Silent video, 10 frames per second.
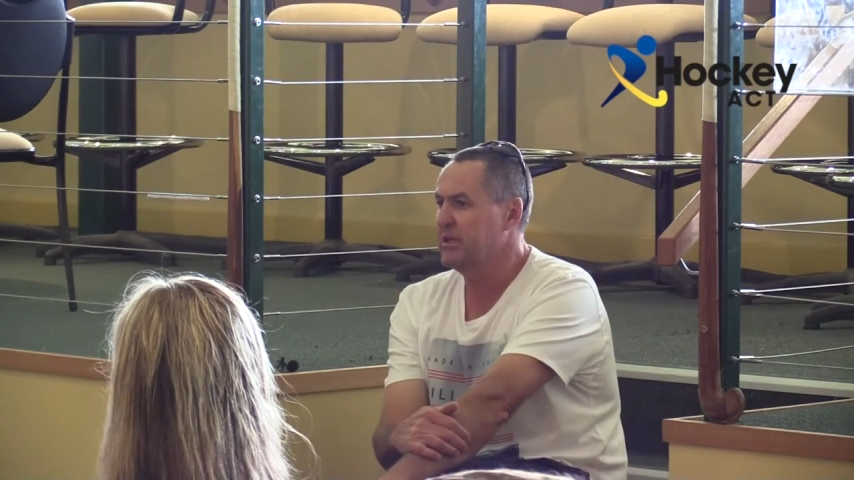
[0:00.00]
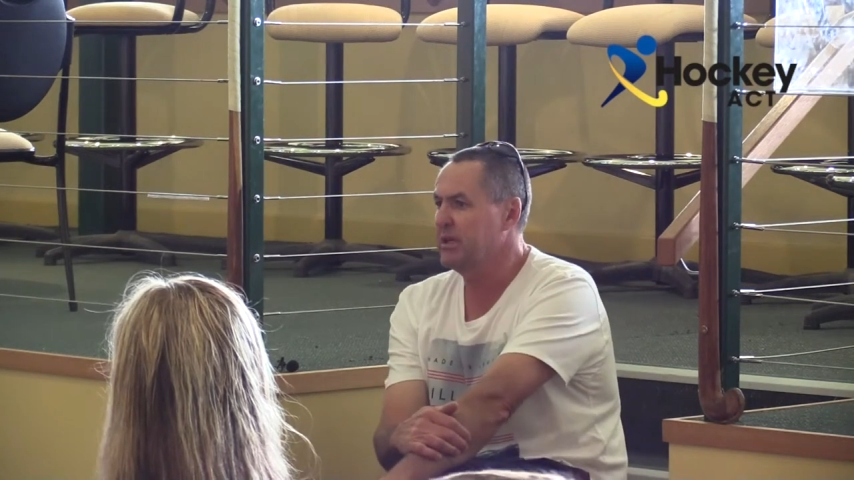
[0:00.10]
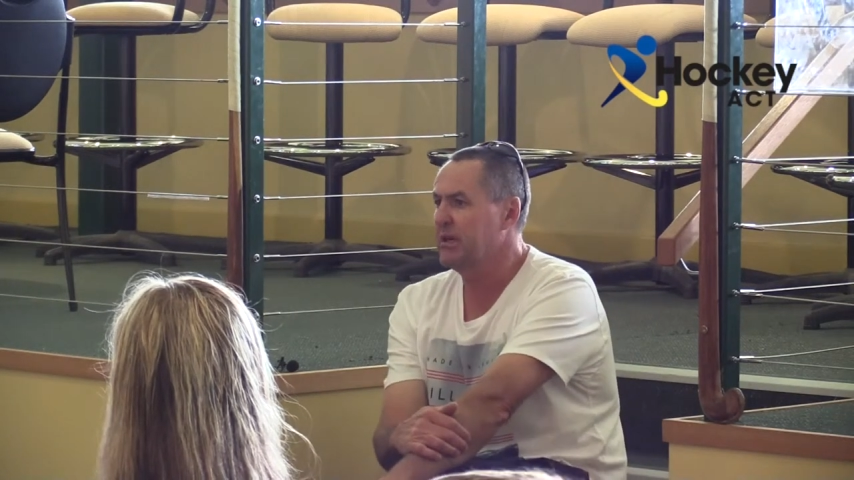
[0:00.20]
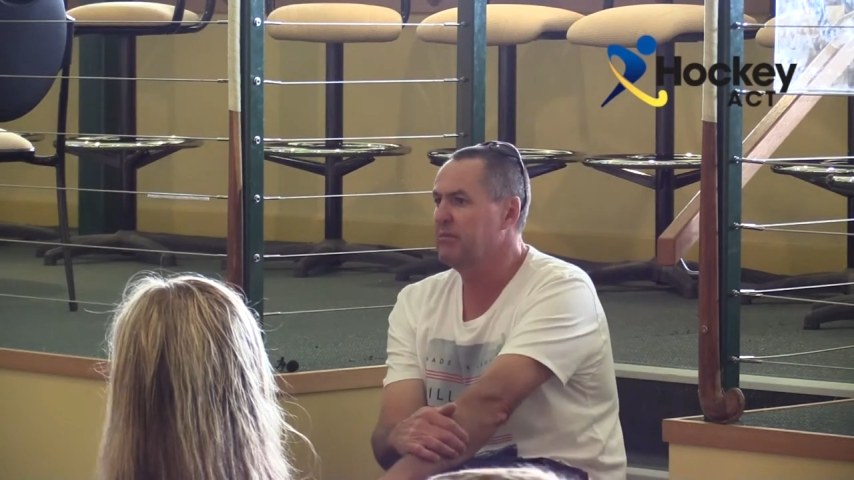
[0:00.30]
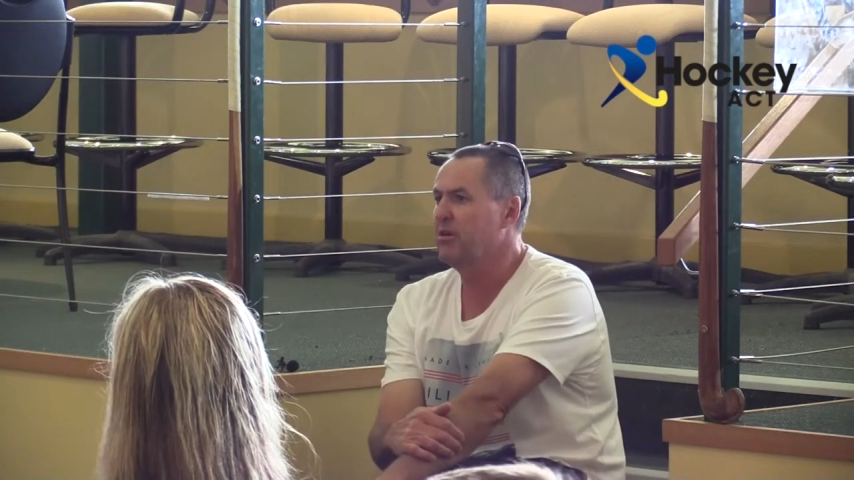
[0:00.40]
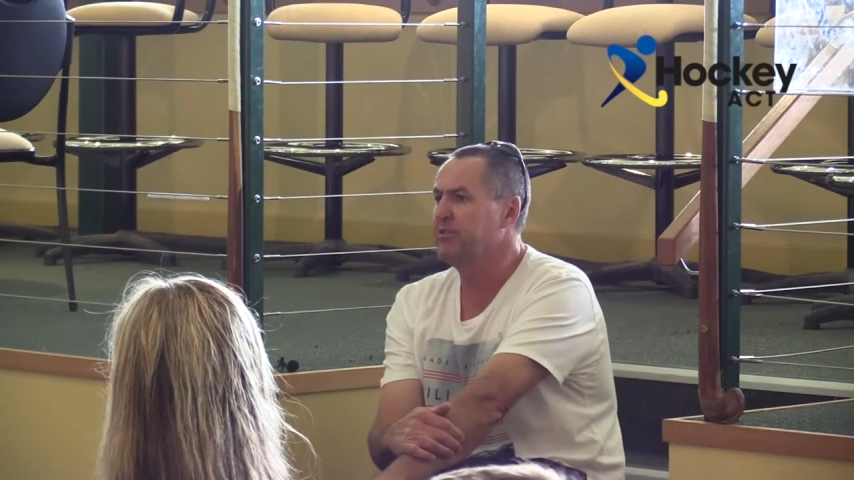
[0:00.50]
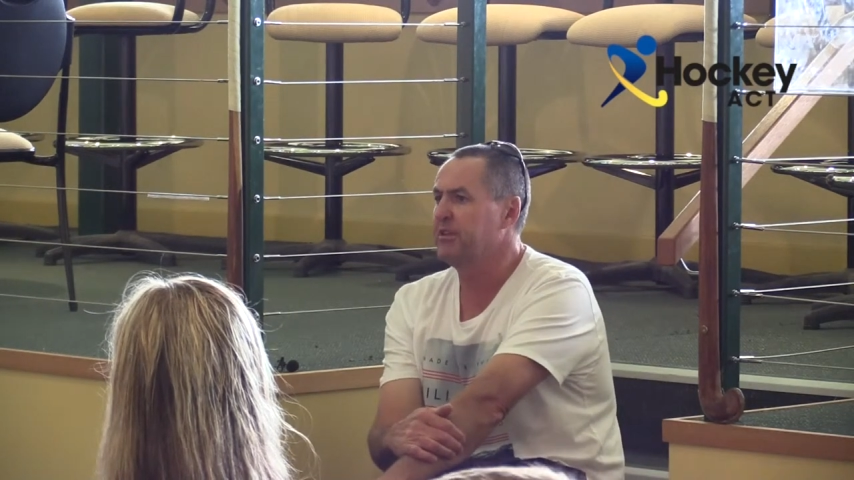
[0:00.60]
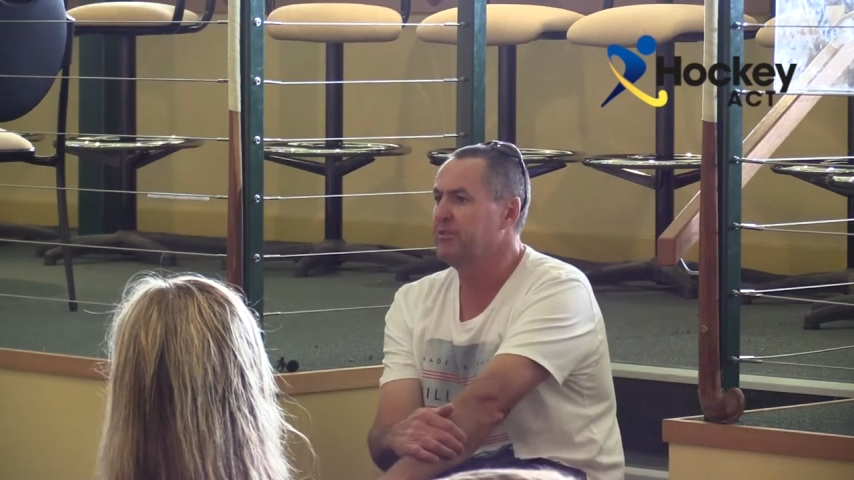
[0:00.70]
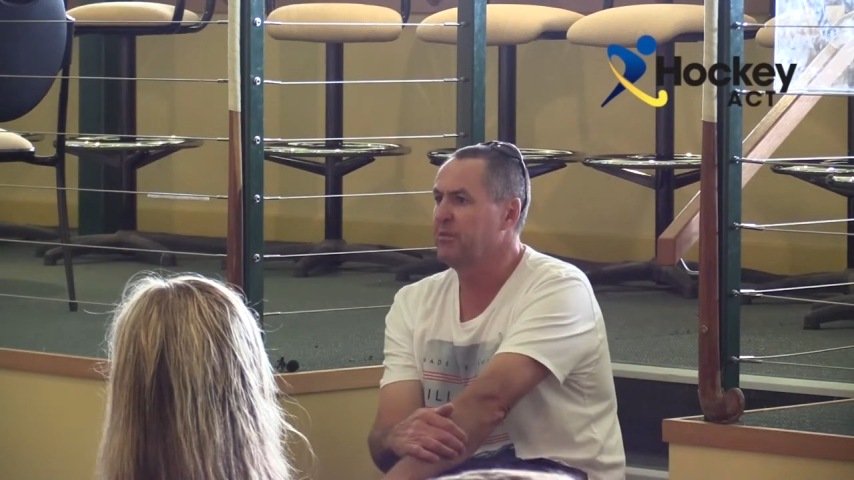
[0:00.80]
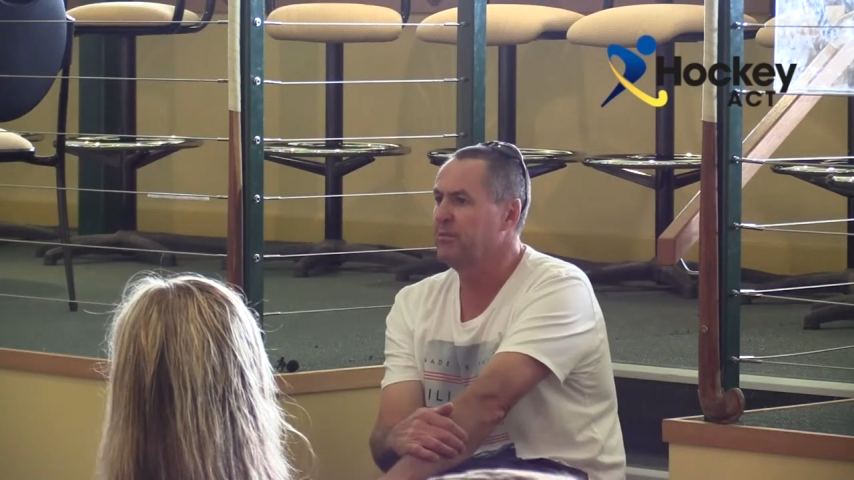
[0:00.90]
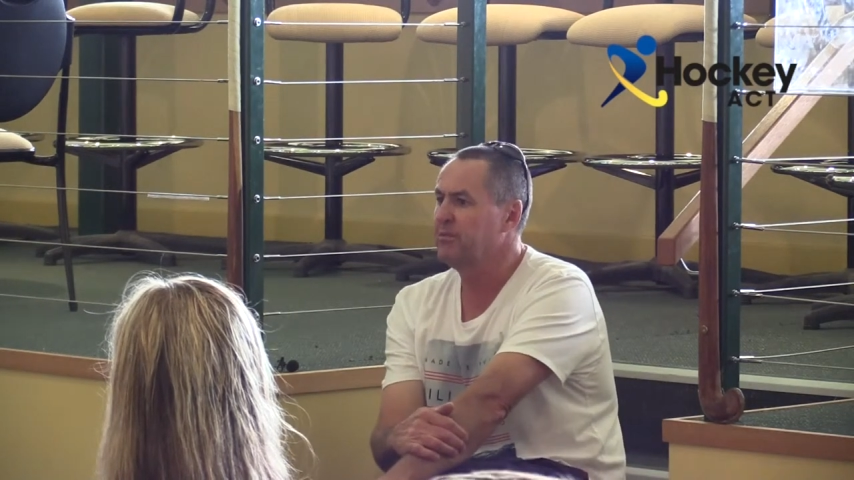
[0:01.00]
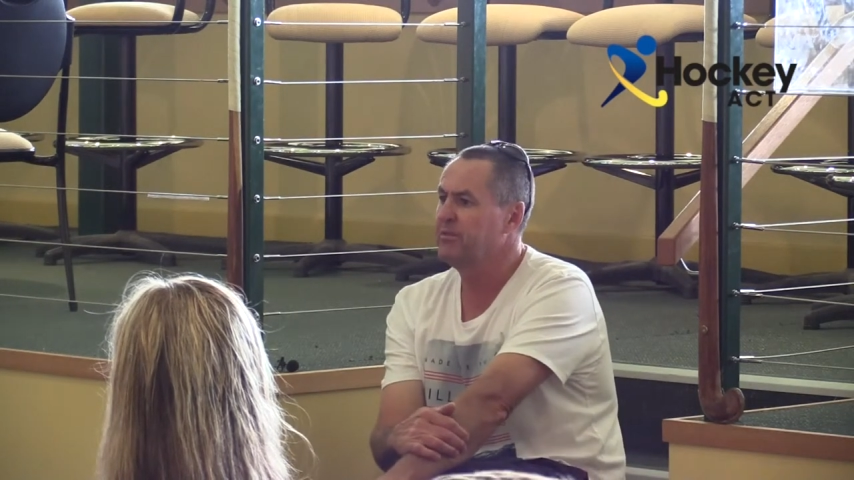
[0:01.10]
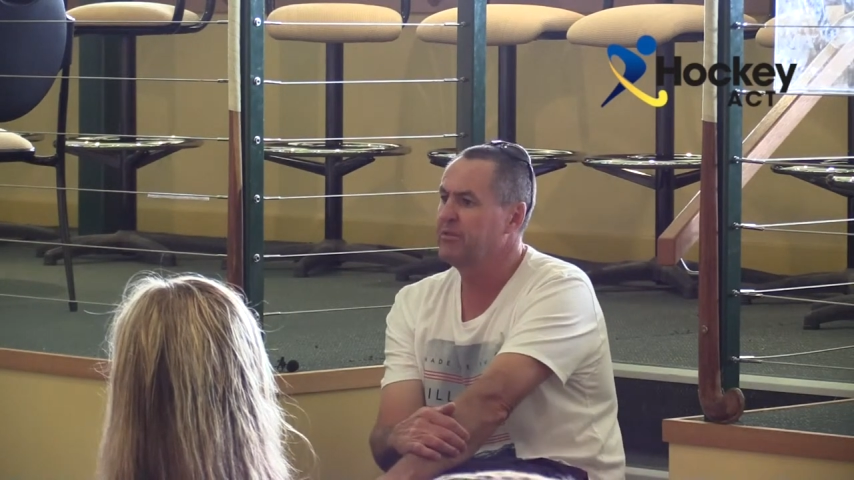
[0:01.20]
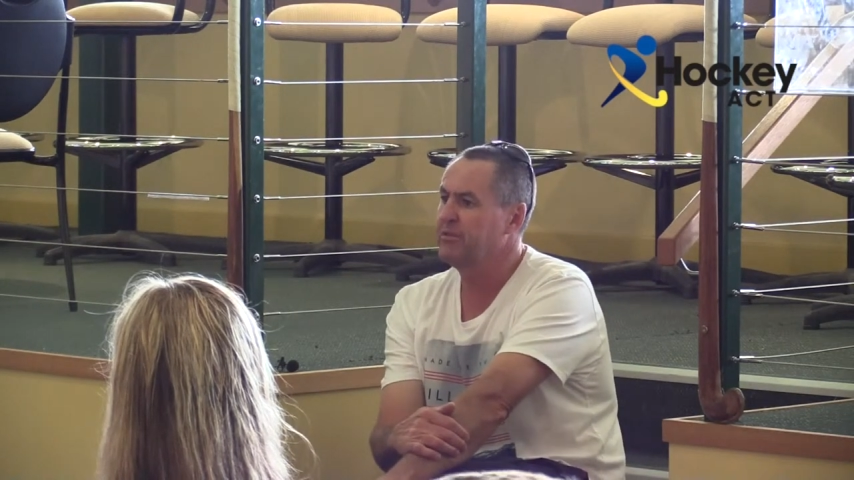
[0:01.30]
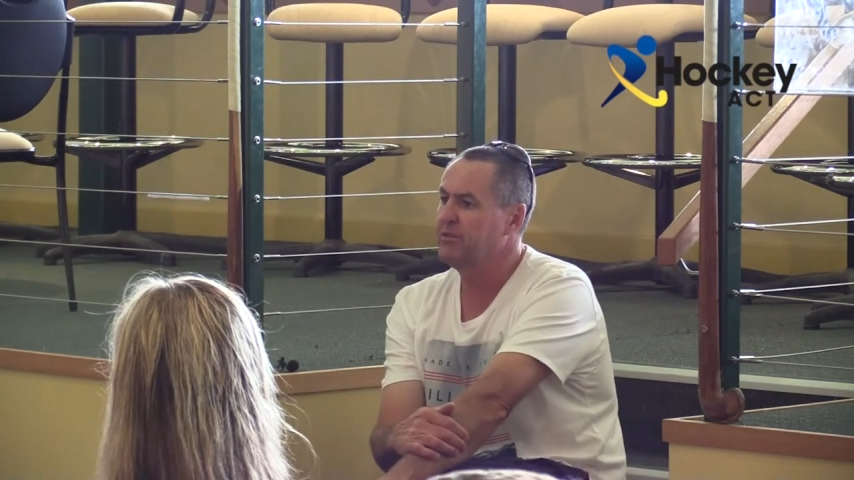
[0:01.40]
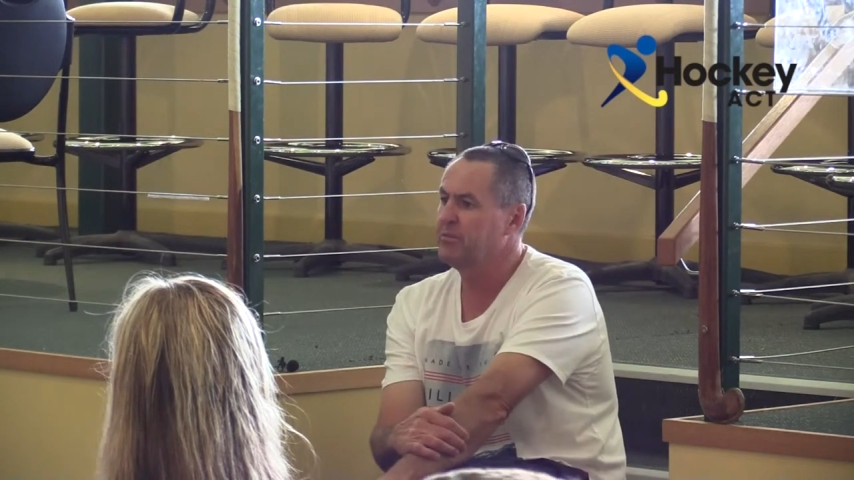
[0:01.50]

I think from the